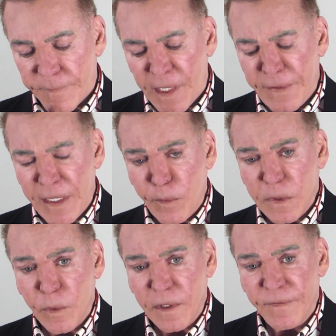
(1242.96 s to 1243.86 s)
That
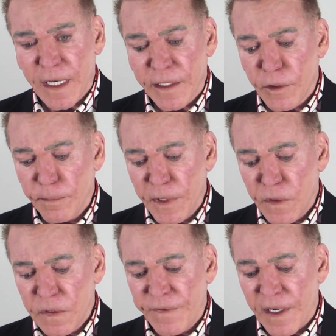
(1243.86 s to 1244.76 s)
was one of Doctor
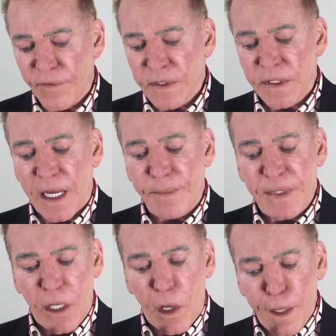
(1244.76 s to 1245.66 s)
Bill's favorites. I am
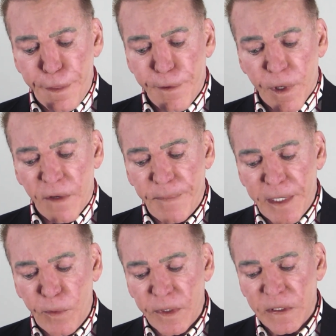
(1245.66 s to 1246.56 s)
the author of my
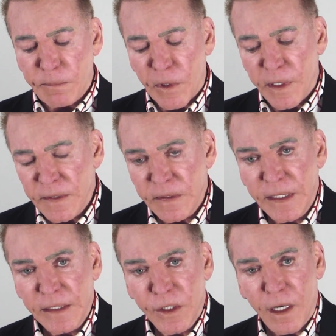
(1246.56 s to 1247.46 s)
own experience, and
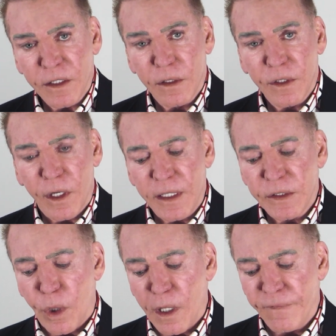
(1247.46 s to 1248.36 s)
he taught, taught it
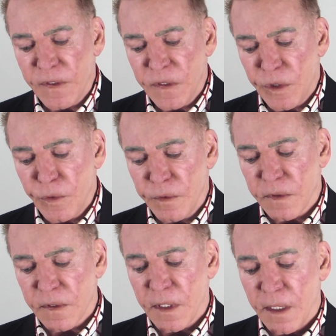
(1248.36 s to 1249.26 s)
to all of his
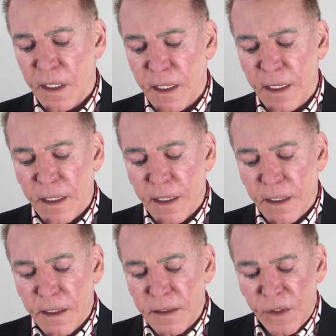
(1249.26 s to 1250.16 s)
students.
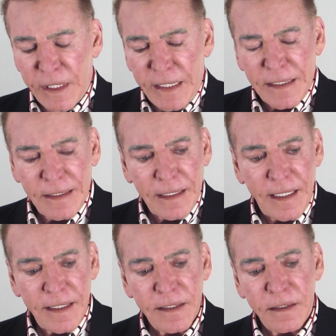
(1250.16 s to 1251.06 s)
So he didn't
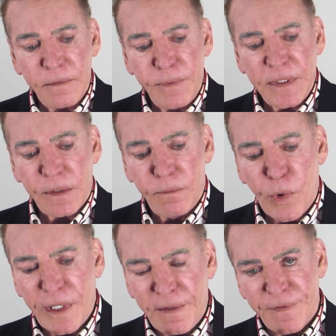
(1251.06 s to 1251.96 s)
let us be
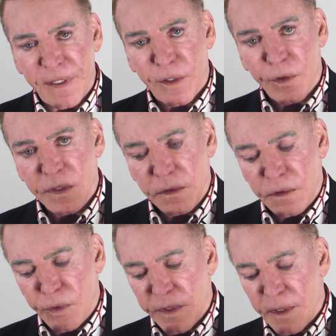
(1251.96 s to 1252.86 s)
pointing fingers and
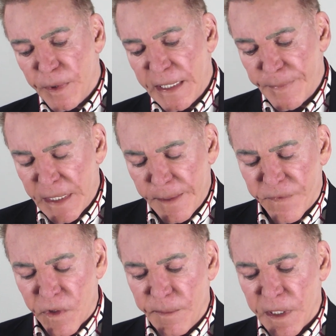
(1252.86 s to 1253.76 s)
doing the blame game
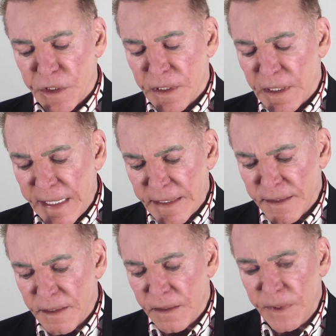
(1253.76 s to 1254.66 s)
very much in
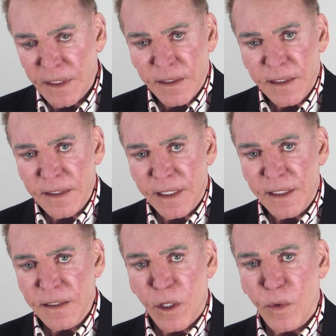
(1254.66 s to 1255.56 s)
classes, because he said
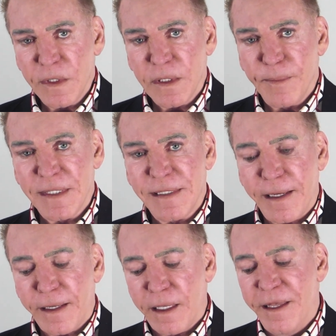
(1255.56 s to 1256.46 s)
it's always a
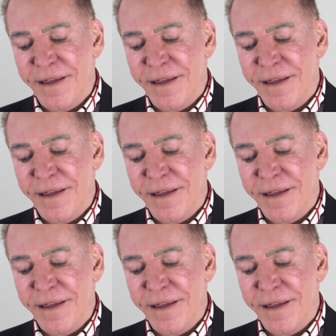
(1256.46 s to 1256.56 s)
mistake.